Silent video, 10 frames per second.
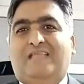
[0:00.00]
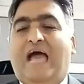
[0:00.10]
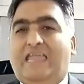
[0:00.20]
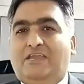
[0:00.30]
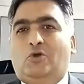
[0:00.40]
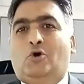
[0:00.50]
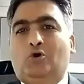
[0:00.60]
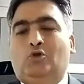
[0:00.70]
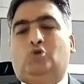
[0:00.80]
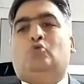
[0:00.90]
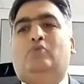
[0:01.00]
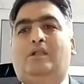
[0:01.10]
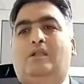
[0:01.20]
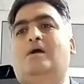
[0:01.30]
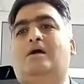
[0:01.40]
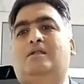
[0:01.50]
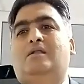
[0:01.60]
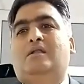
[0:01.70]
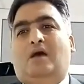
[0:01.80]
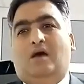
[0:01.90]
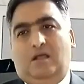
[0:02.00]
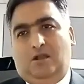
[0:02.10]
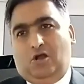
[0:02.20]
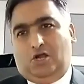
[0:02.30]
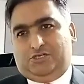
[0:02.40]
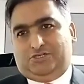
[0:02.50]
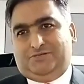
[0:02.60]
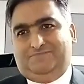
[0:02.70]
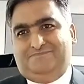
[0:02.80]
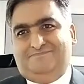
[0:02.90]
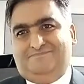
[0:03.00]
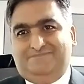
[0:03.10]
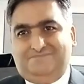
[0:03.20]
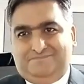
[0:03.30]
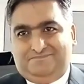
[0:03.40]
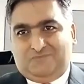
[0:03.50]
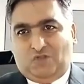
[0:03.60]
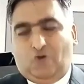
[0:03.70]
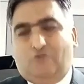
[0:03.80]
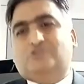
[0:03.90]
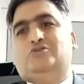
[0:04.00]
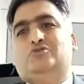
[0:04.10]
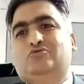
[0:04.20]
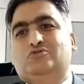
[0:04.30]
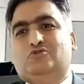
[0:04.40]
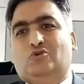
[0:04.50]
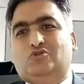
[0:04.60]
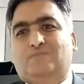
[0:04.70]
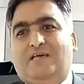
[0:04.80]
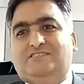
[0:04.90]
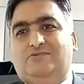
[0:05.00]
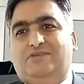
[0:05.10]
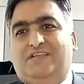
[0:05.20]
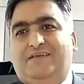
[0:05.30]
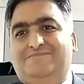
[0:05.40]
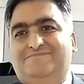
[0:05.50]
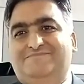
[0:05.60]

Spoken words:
I know you will learn a lot. Over to you, Toastmaster of the day.